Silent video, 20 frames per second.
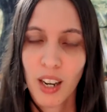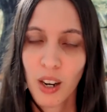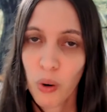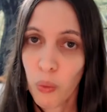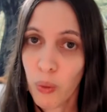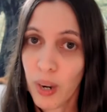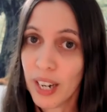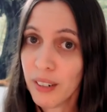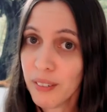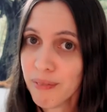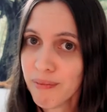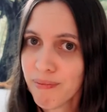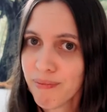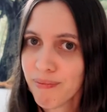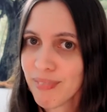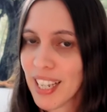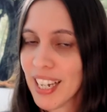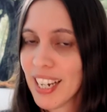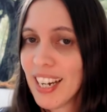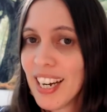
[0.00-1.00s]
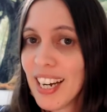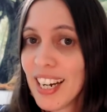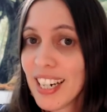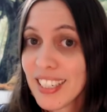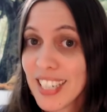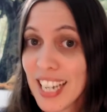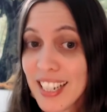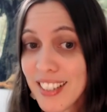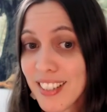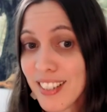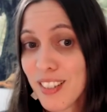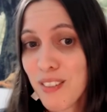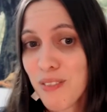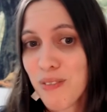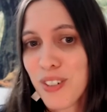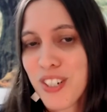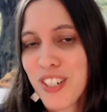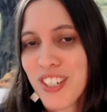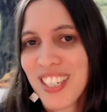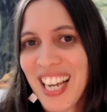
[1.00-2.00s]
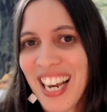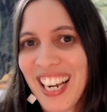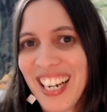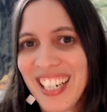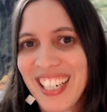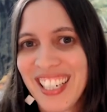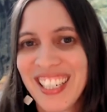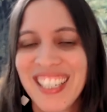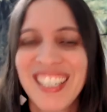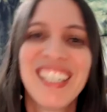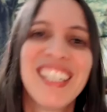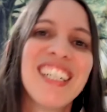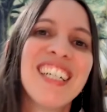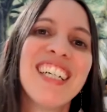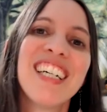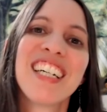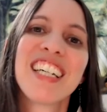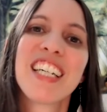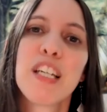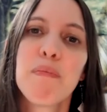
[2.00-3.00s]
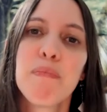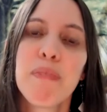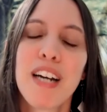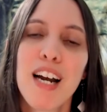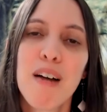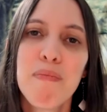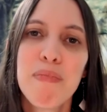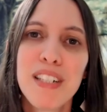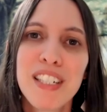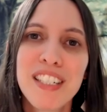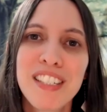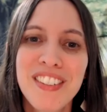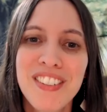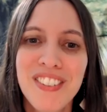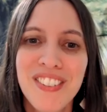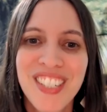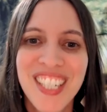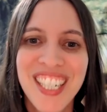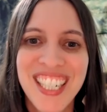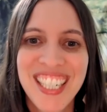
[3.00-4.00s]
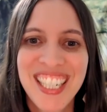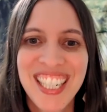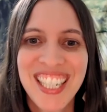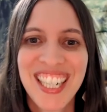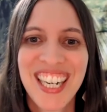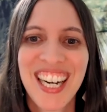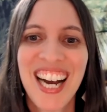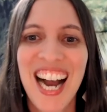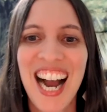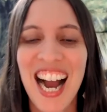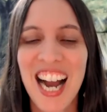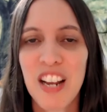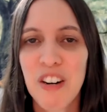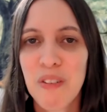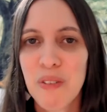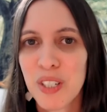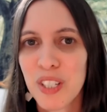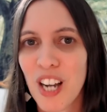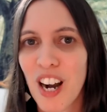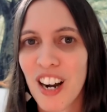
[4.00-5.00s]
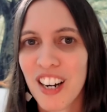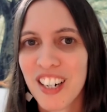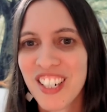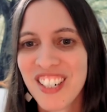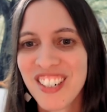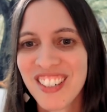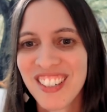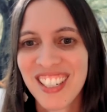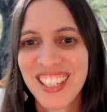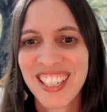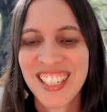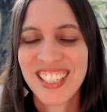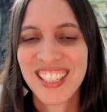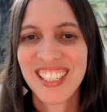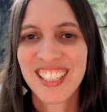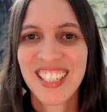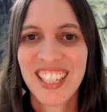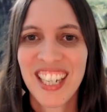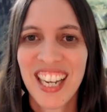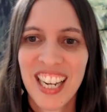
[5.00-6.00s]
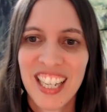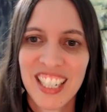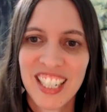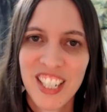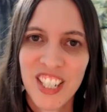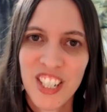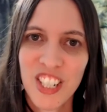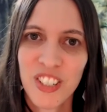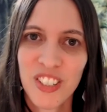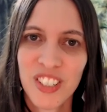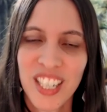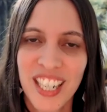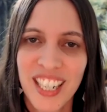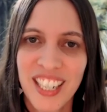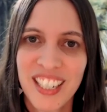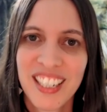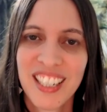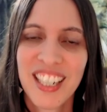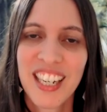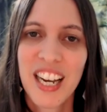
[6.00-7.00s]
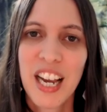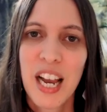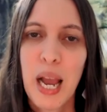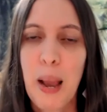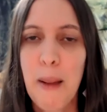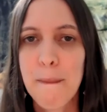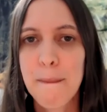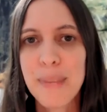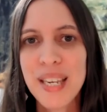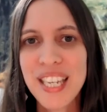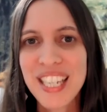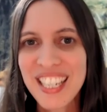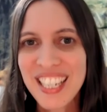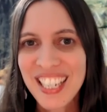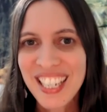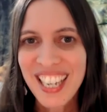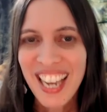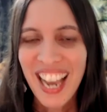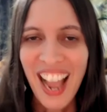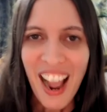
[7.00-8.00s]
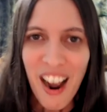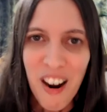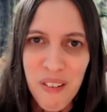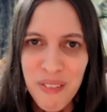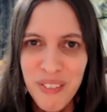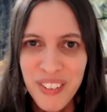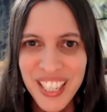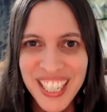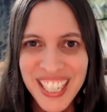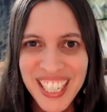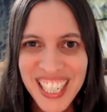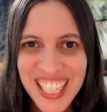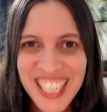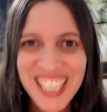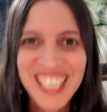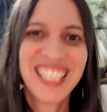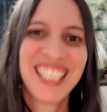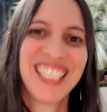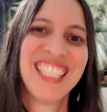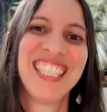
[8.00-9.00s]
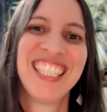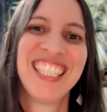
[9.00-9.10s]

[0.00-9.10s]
Well, that's it for today. Keep it up with the good work. I will talk to you later. And until then, be healthy.